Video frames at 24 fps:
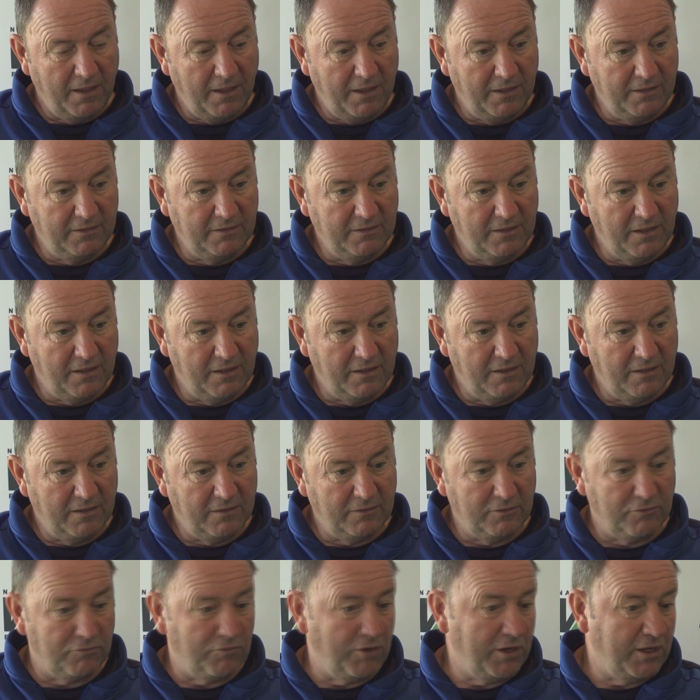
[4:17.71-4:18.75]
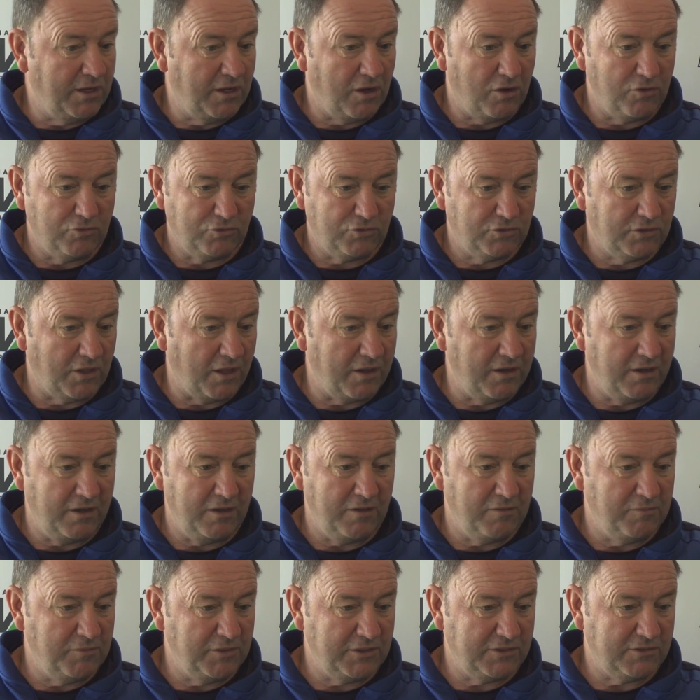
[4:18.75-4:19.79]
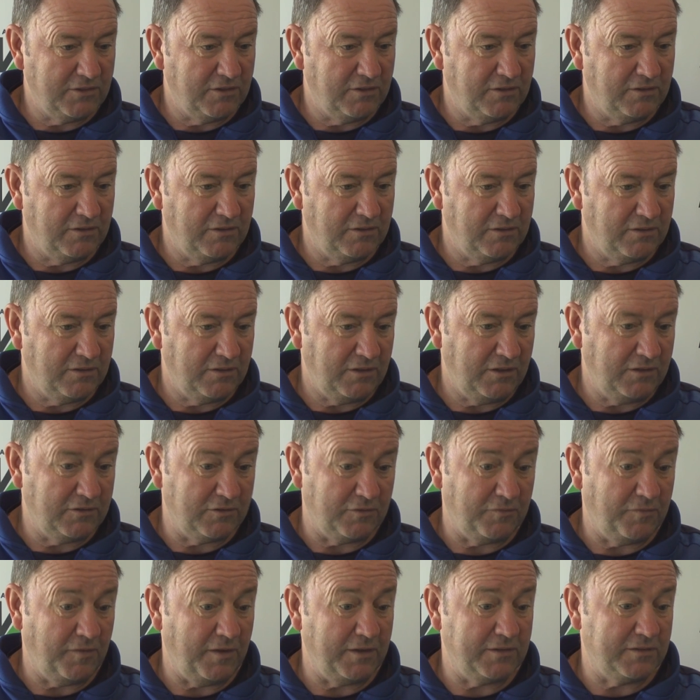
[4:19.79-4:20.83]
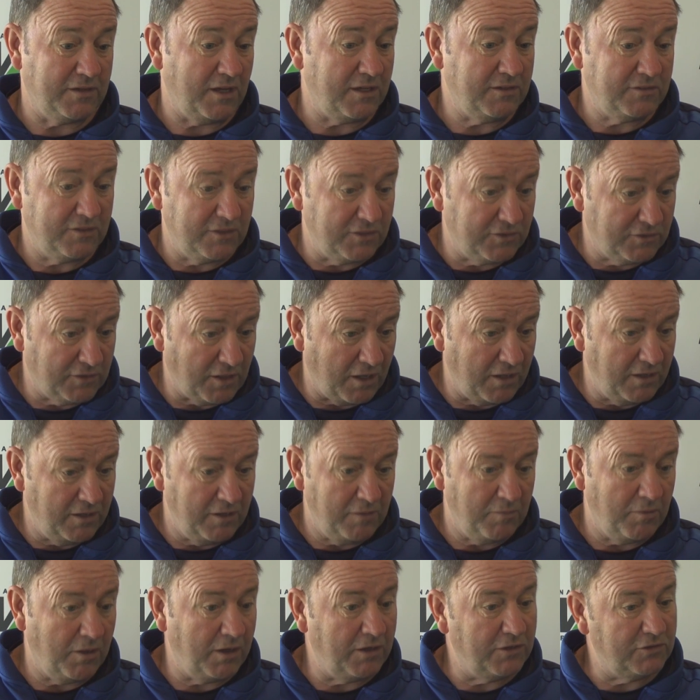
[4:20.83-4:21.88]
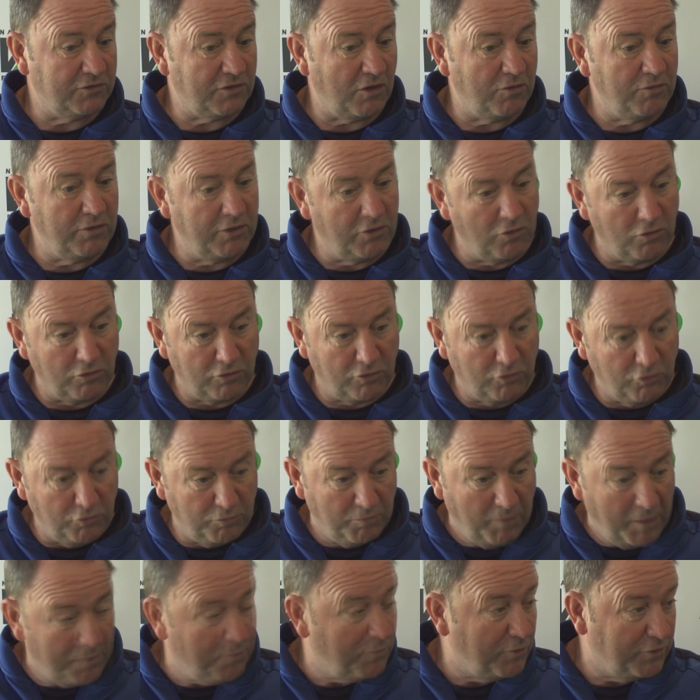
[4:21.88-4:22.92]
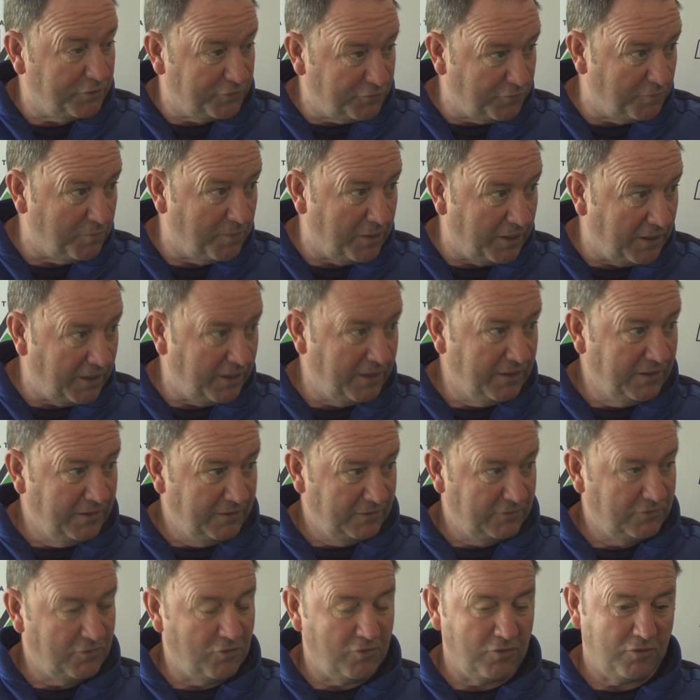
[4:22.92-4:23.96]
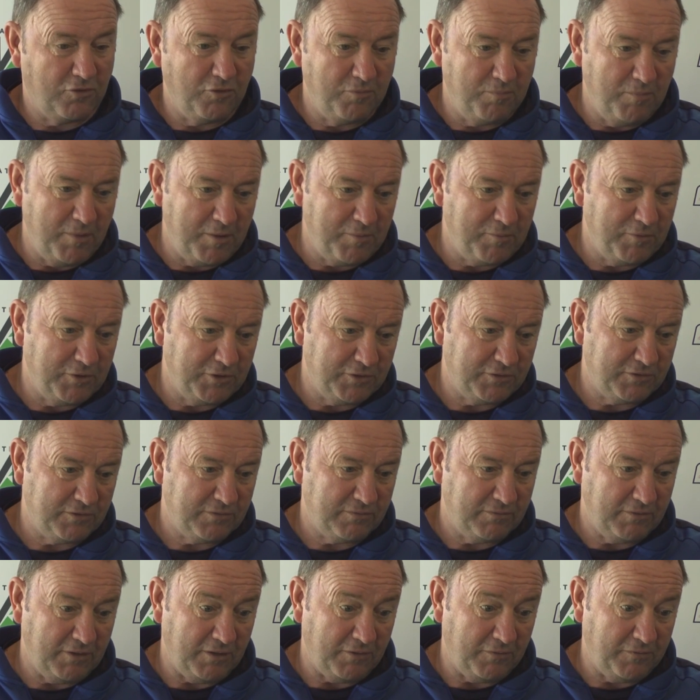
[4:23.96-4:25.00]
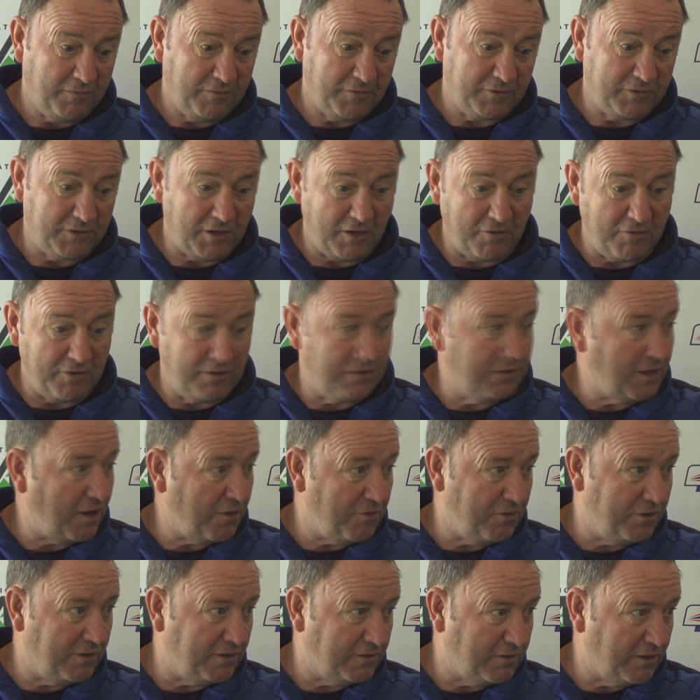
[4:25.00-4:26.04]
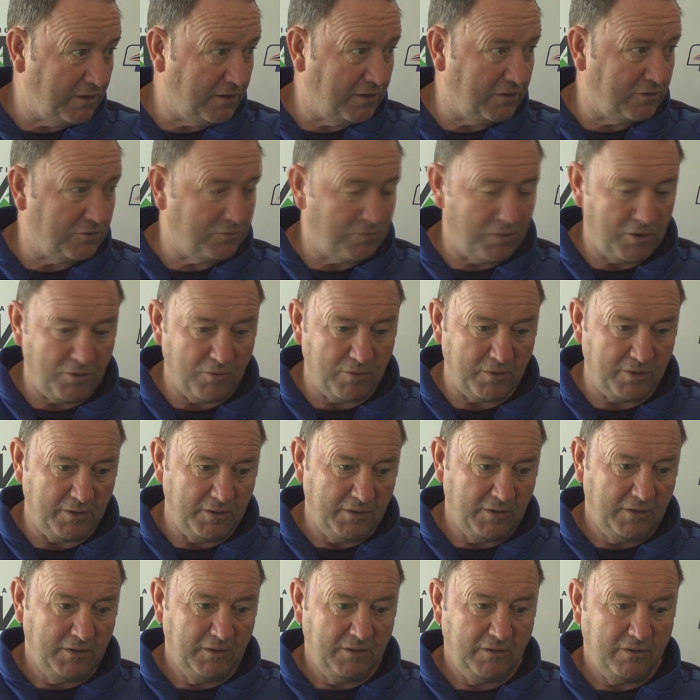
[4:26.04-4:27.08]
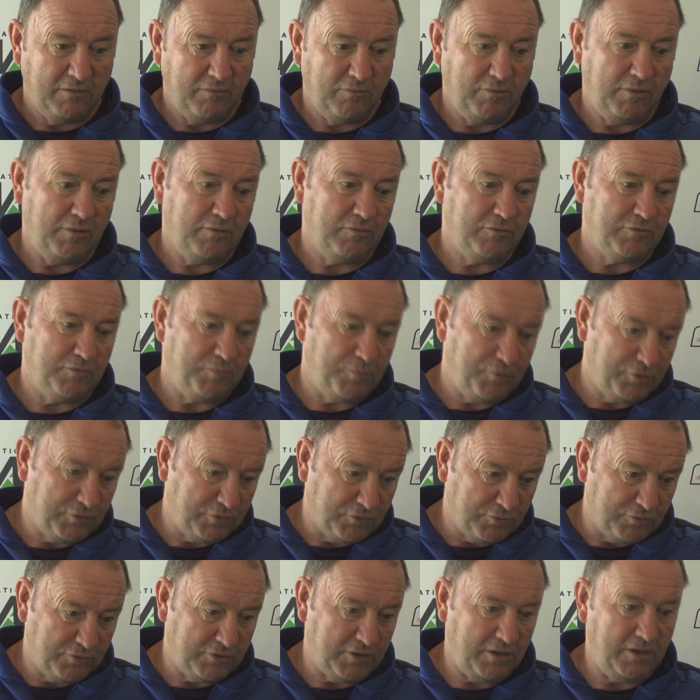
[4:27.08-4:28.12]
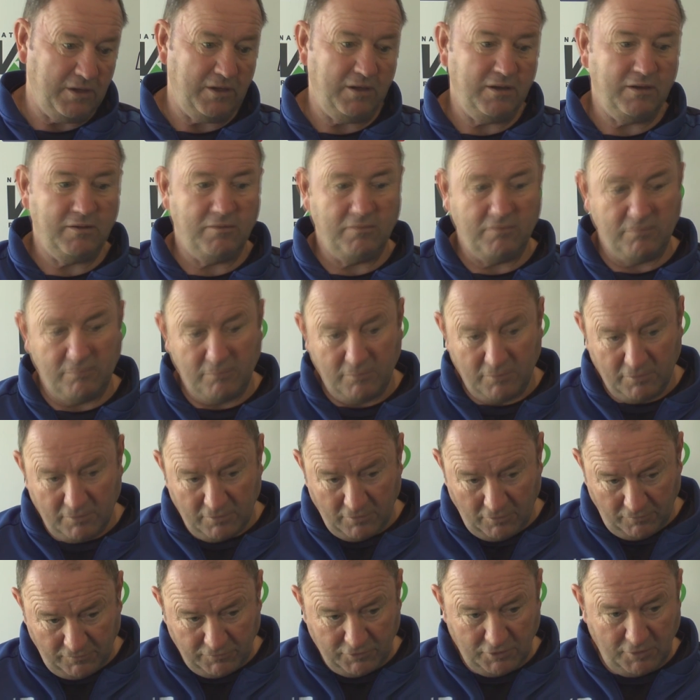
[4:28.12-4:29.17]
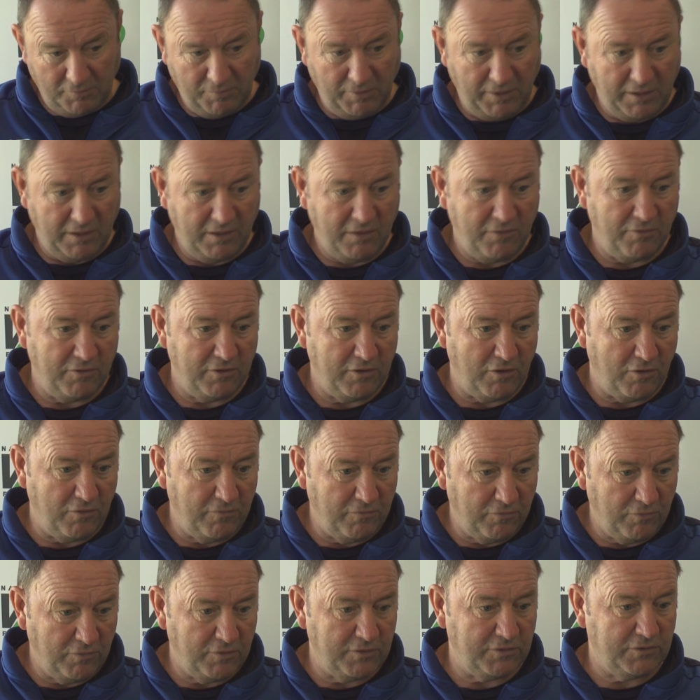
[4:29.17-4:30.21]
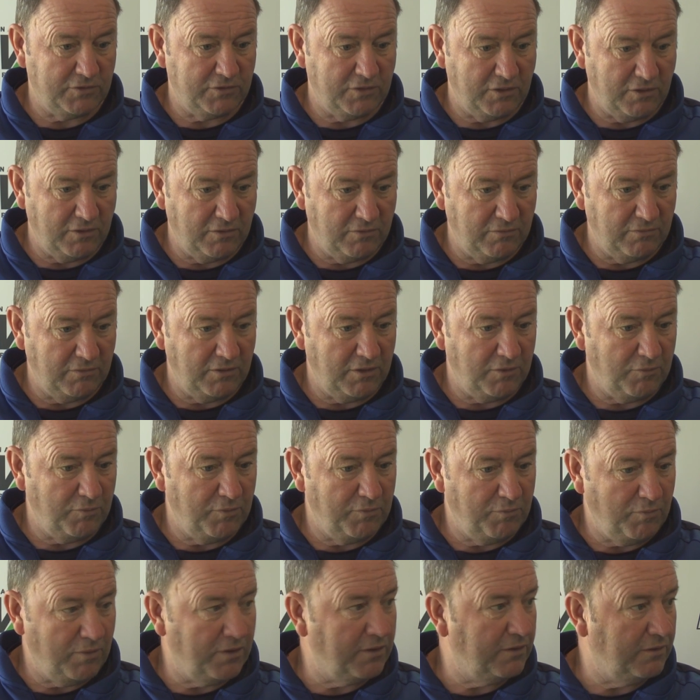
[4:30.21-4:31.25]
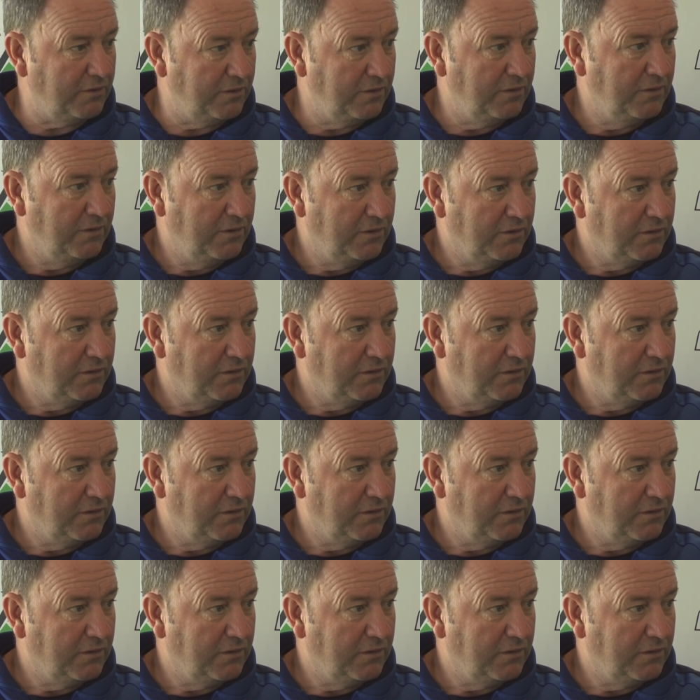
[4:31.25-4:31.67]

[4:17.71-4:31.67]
Ricoh Stadium is a fantastic stadium, and has only got good memories for me. It's got good memories, you know, for Terry and Darren, I think, as well. And when I was at Bristol City, and obviously being here at Yeovil, we've won